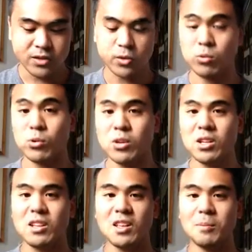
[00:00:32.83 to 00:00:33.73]
So
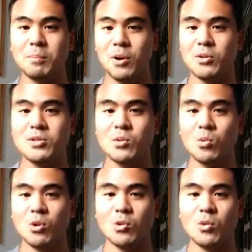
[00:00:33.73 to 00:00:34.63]
rooted in
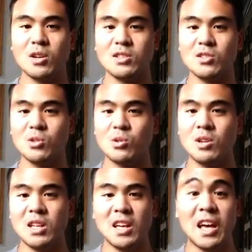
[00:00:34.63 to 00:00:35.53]
post-World War II,
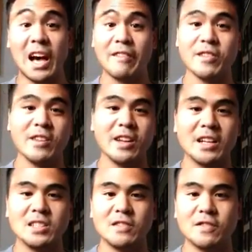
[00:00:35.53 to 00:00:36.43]
after the
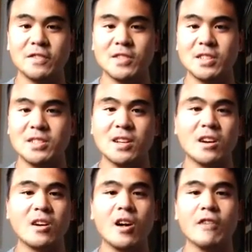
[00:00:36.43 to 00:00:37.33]
1950s, a
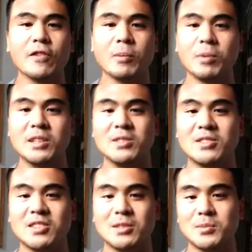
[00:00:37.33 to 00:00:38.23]
call for appraisal
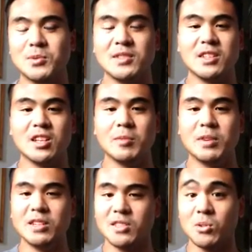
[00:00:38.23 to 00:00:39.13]
systems was needed
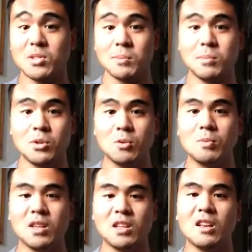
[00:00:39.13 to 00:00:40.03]
because there was a
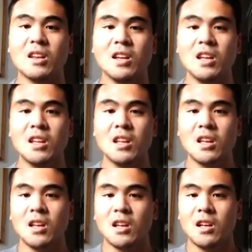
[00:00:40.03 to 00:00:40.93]
boom in
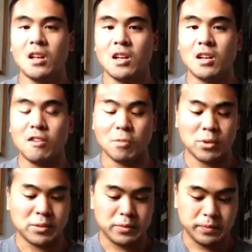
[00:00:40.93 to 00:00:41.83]

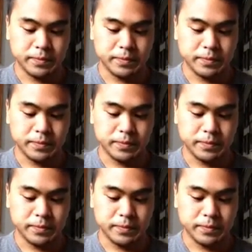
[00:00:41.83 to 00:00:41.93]
government.